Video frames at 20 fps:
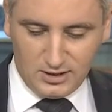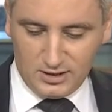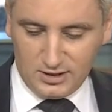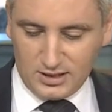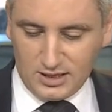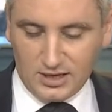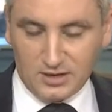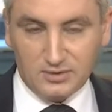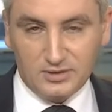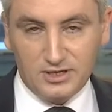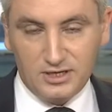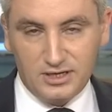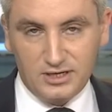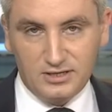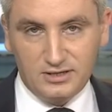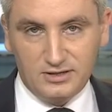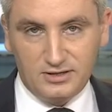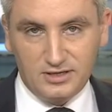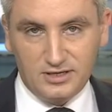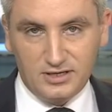Now,
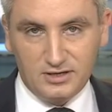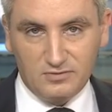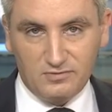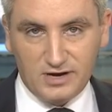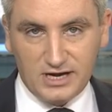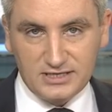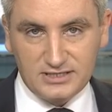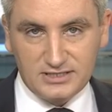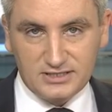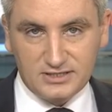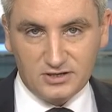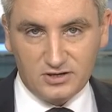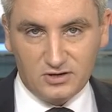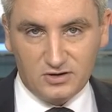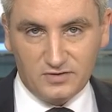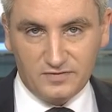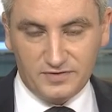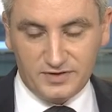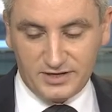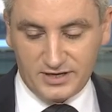in the rest
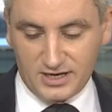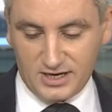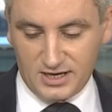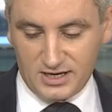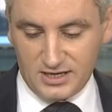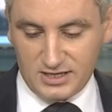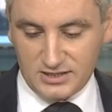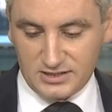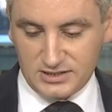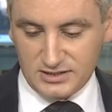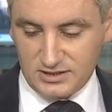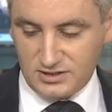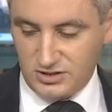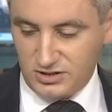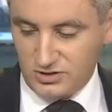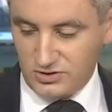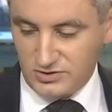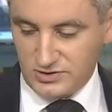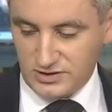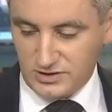of the day's
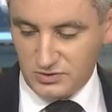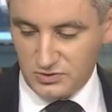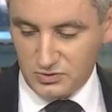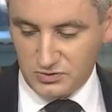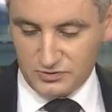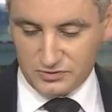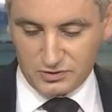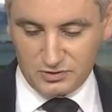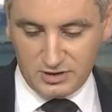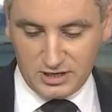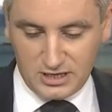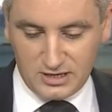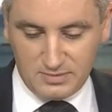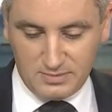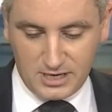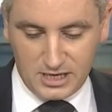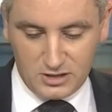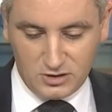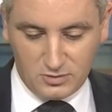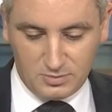news, North Korea
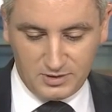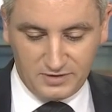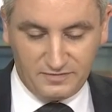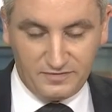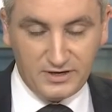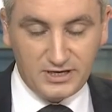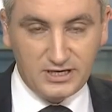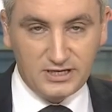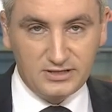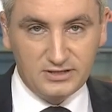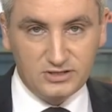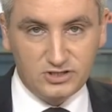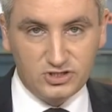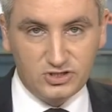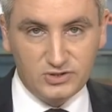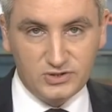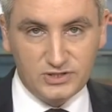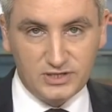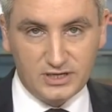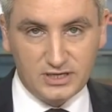may not be feeling the
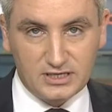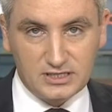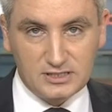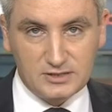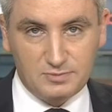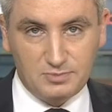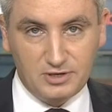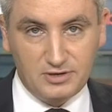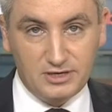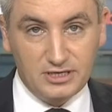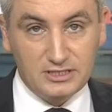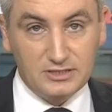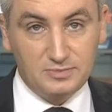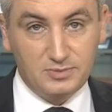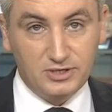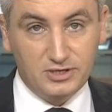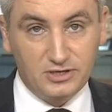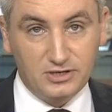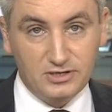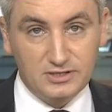Chuseok spirit
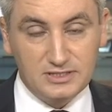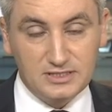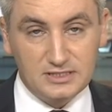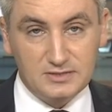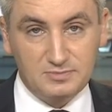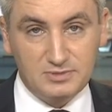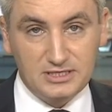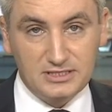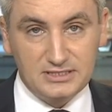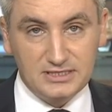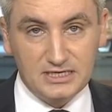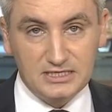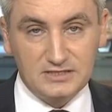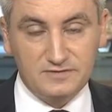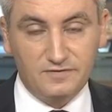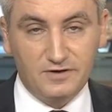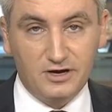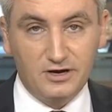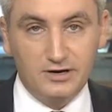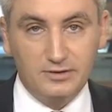because it's been
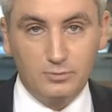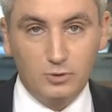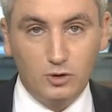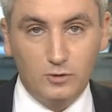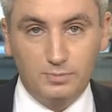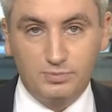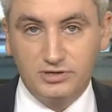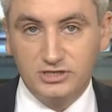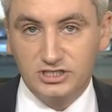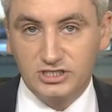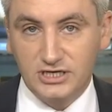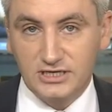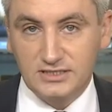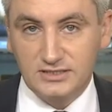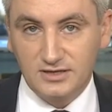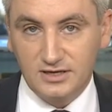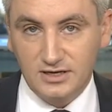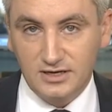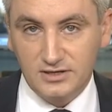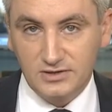test-firing more
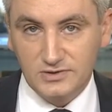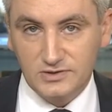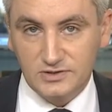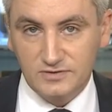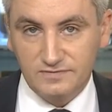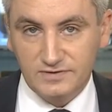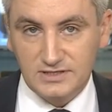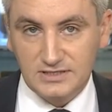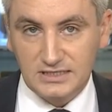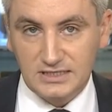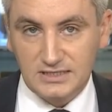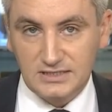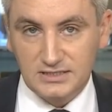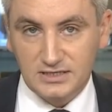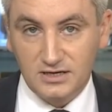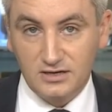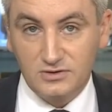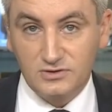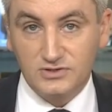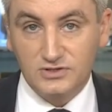projectiles off its east
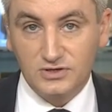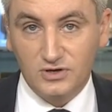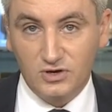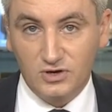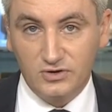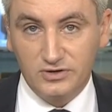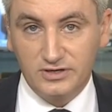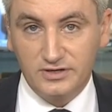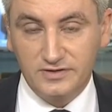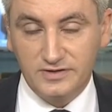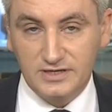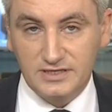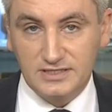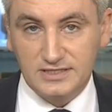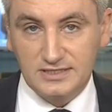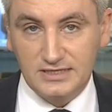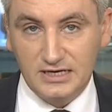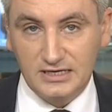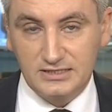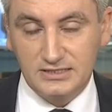coast on this
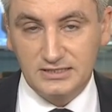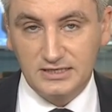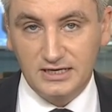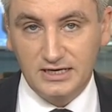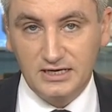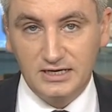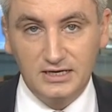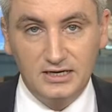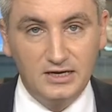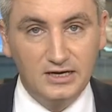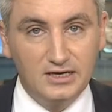Saturday.